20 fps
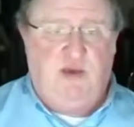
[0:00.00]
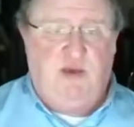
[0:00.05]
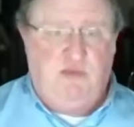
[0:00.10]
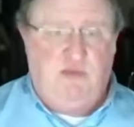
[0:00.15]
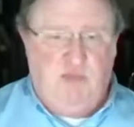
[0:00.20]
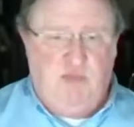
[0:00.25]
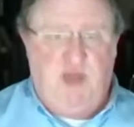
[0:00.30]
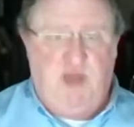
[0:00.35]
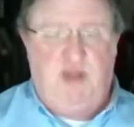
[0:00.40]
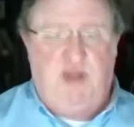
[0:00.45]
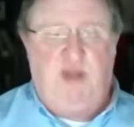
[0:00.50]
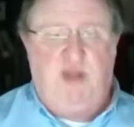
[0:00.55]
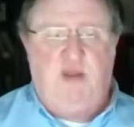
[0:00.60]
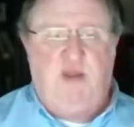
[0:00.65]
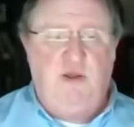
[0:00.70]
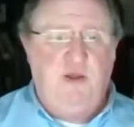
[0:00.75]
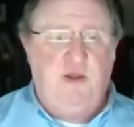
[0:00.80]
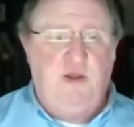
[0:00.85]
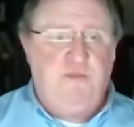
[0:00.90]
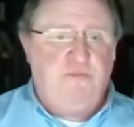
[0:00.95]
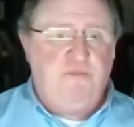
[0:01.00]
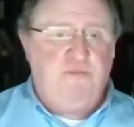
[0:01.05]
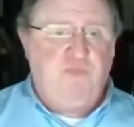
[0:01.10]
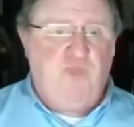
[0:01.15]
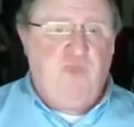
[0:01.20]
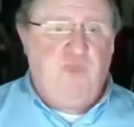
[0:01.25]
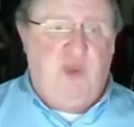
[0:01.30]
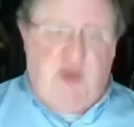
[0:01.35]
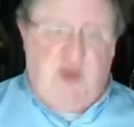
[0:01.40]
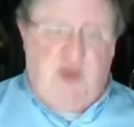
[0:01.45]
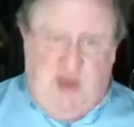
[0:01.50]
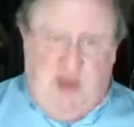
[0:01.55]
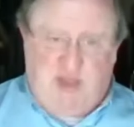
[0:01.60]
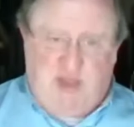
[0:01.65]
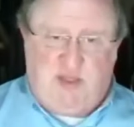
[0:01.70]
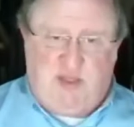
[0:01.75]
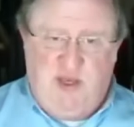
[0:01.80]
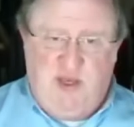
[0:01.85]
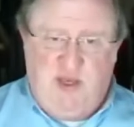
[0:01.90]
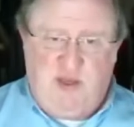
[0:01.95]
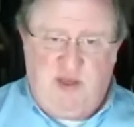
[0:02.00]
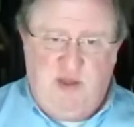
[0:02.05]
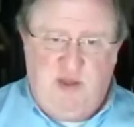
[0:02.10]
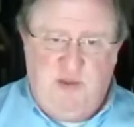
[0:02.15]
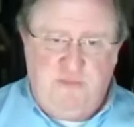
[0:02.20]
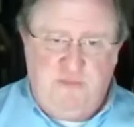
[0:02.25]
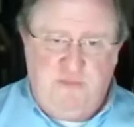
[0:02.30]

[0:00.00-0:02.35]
committed Catholic